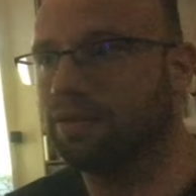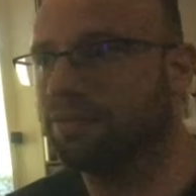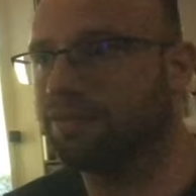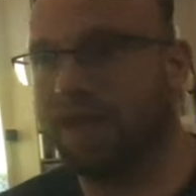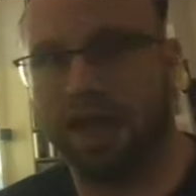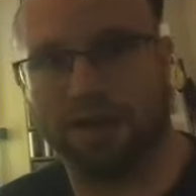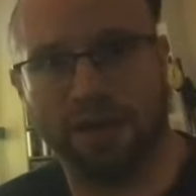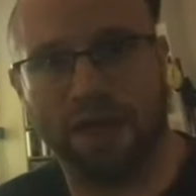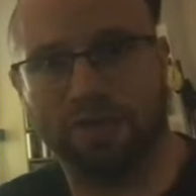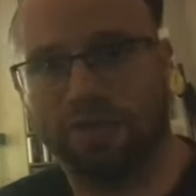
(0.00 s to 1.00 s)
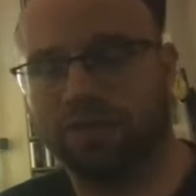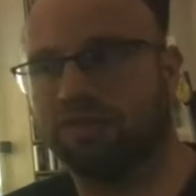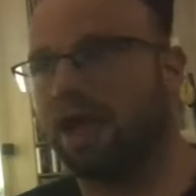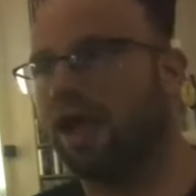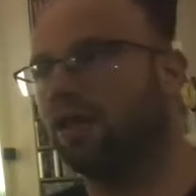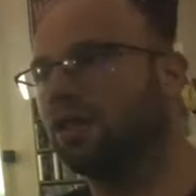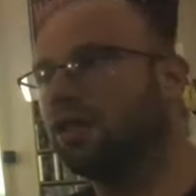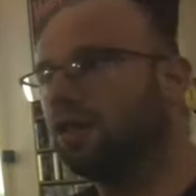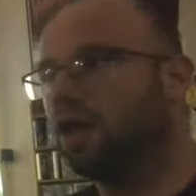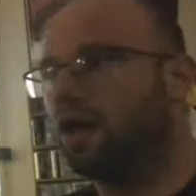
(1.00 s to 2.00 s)
tech death style.
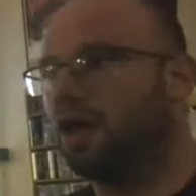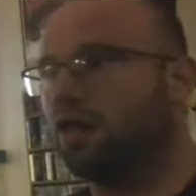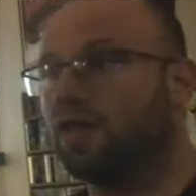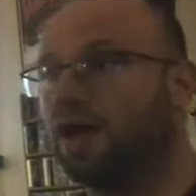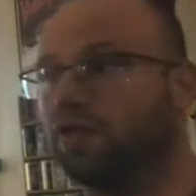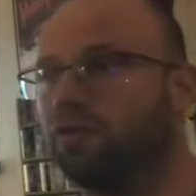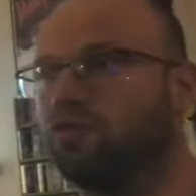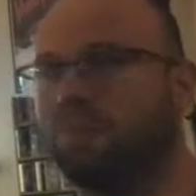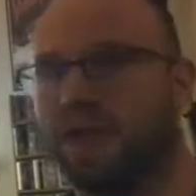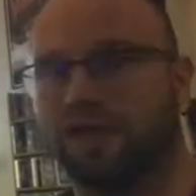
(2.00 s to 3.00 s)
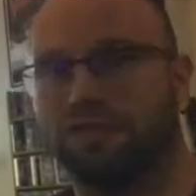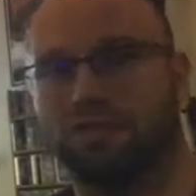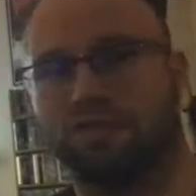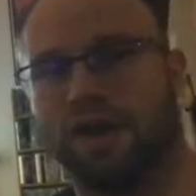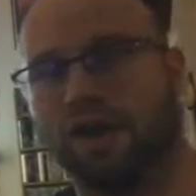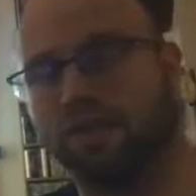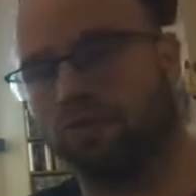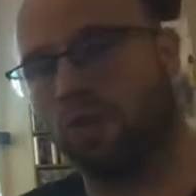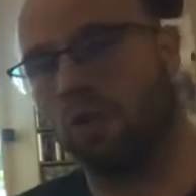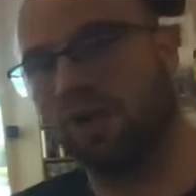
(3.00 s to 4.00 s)
A lot of those bands just kind of
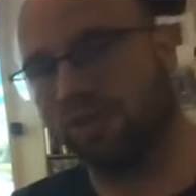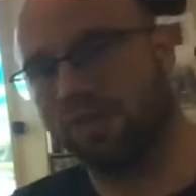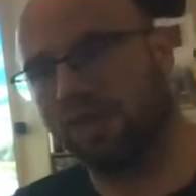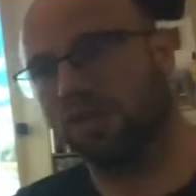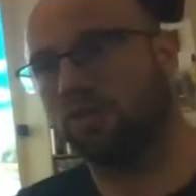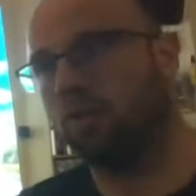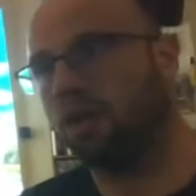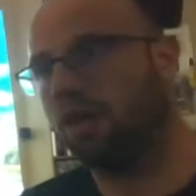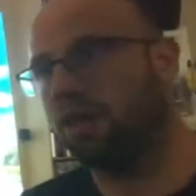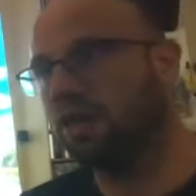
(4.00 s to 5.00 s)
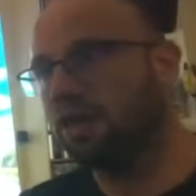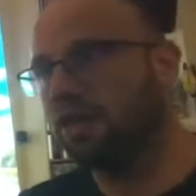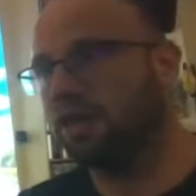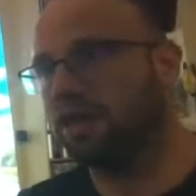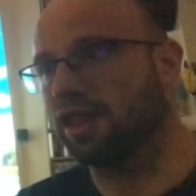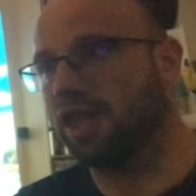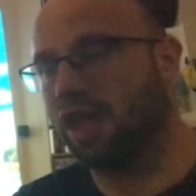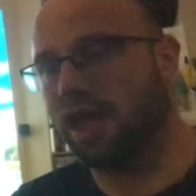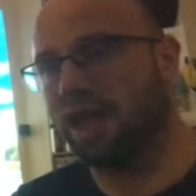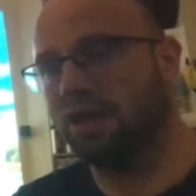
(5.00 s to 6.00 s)
throw everything at the wall that they
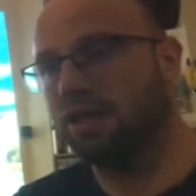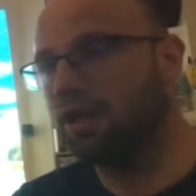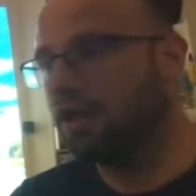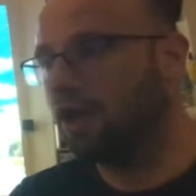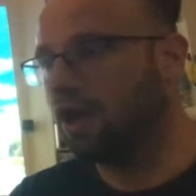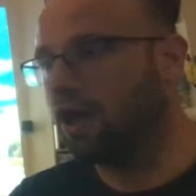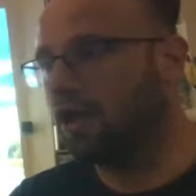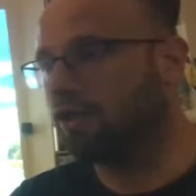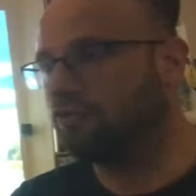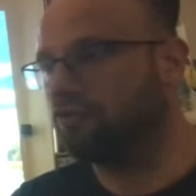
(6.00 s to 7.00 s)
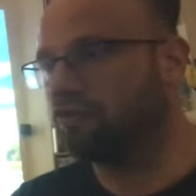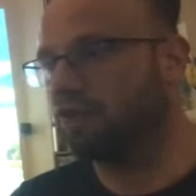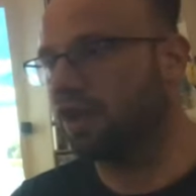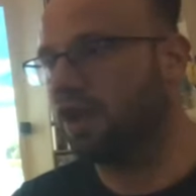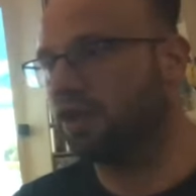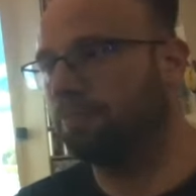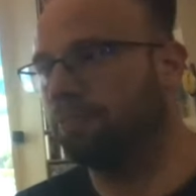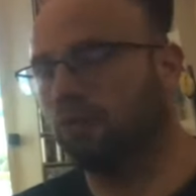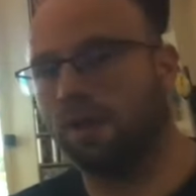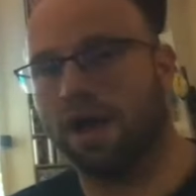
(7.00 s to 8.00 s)
can, just to kind of
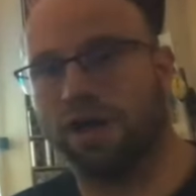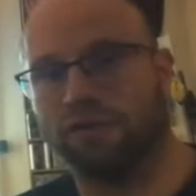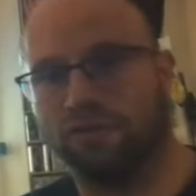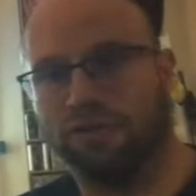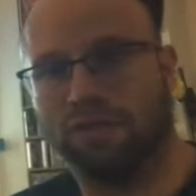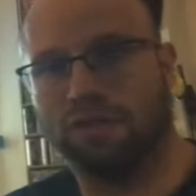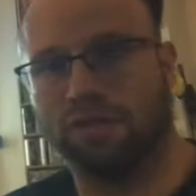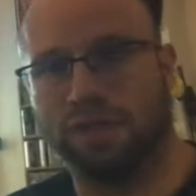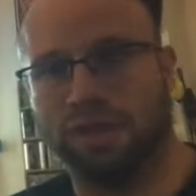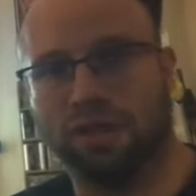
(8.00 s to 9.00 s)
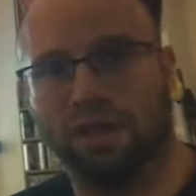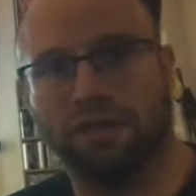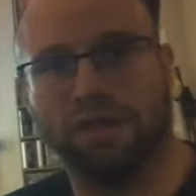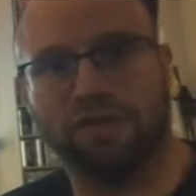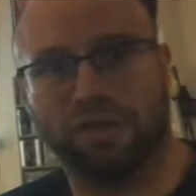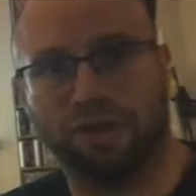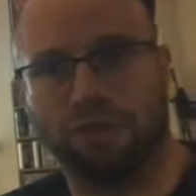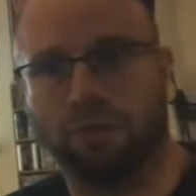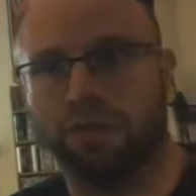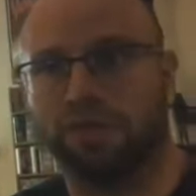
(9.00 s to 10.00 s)
barrage the
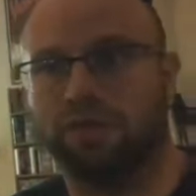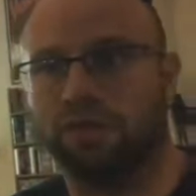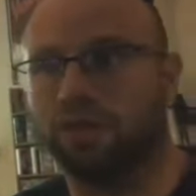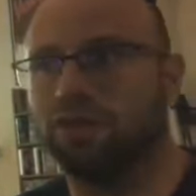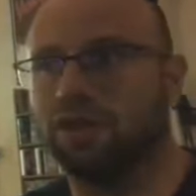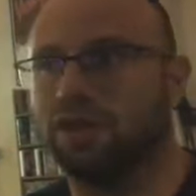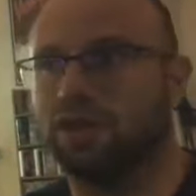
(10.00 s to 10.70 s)
listener with the